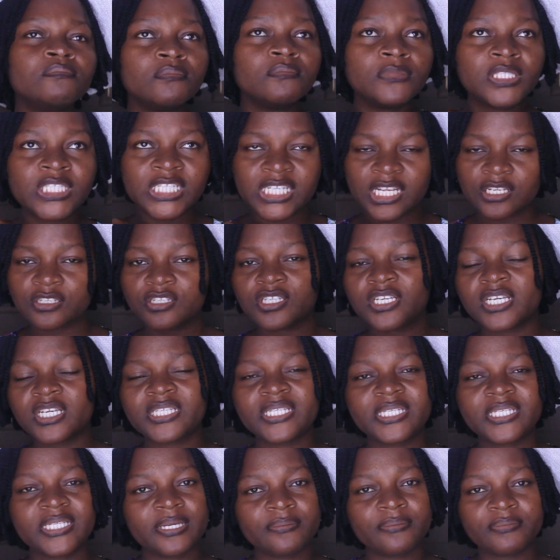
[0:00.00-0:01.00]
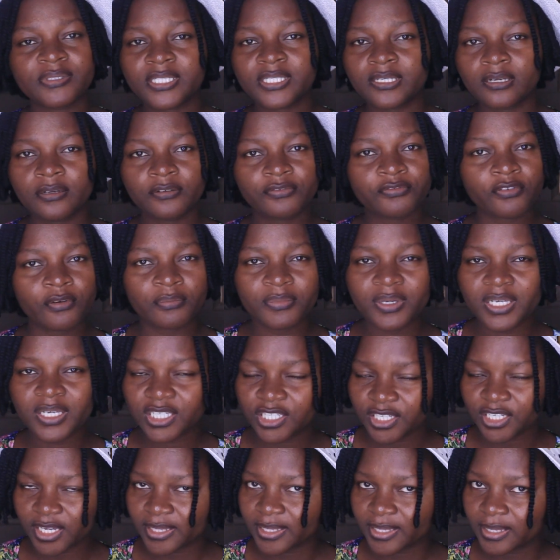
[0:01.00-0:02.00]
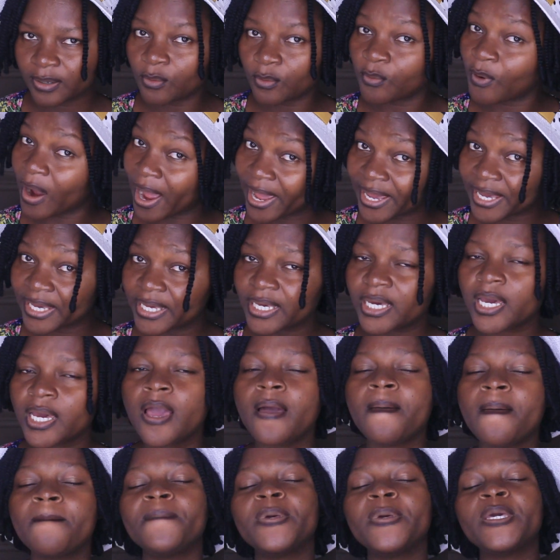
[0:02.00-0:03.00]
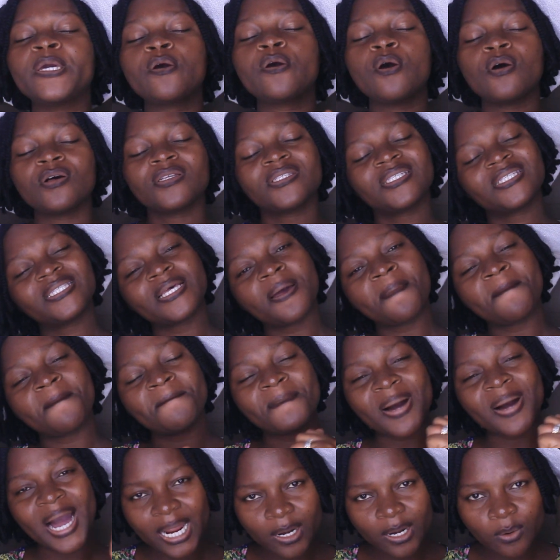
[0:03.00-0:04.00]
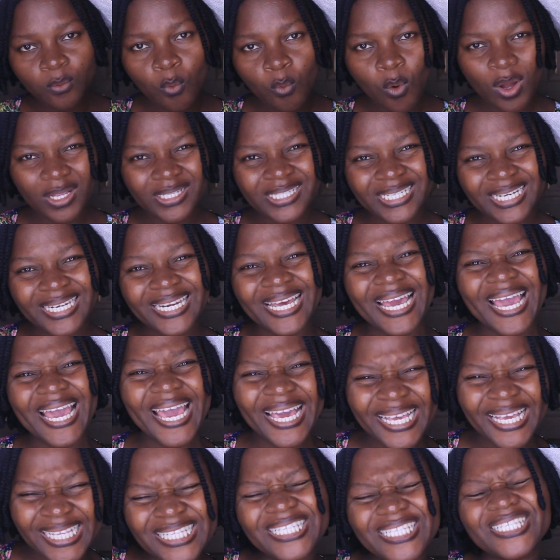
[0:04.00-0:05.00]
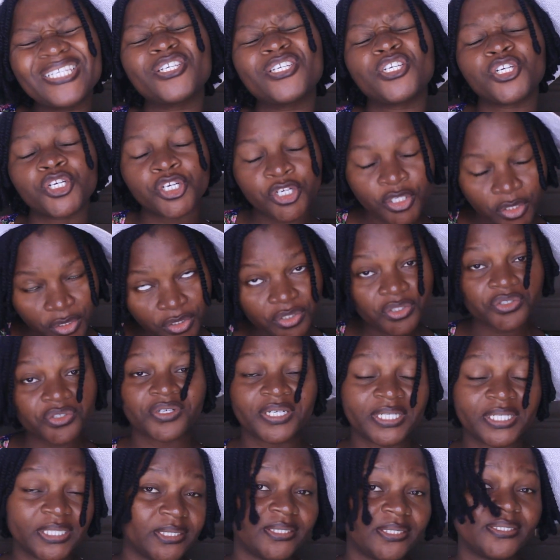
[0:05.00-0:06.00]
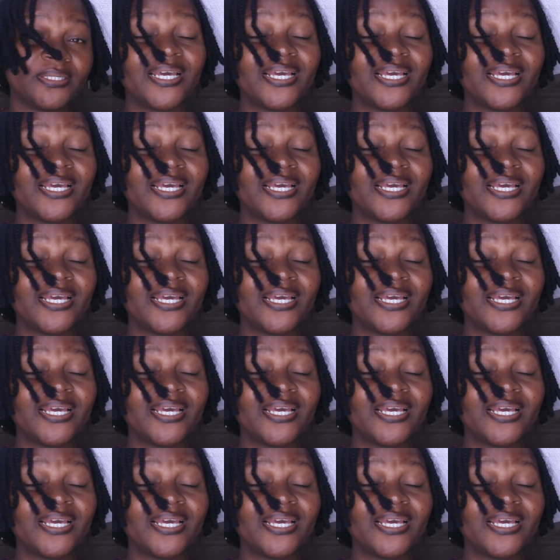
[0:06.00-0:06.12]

dissociate themselves from each other. Why? Because the man wanted 8 children,